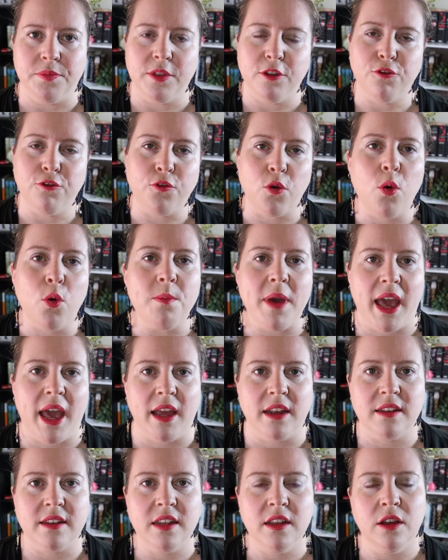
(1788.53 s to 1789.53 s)

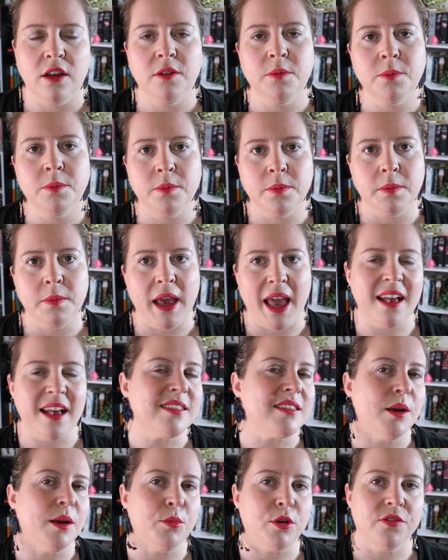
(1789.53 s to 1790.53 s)
format
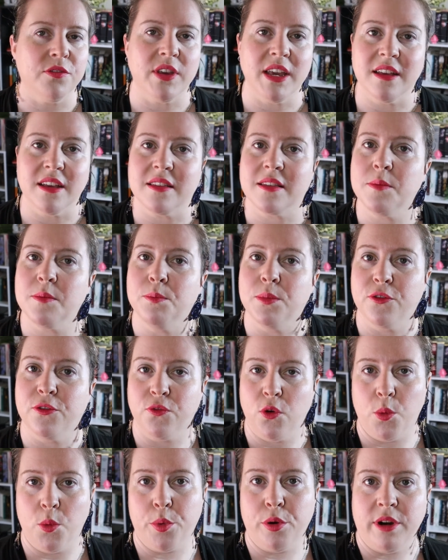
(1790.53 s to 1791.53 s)
X number of years
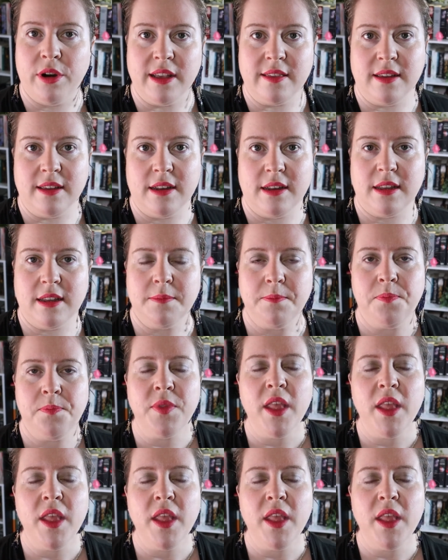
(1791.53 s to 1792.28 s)
before present.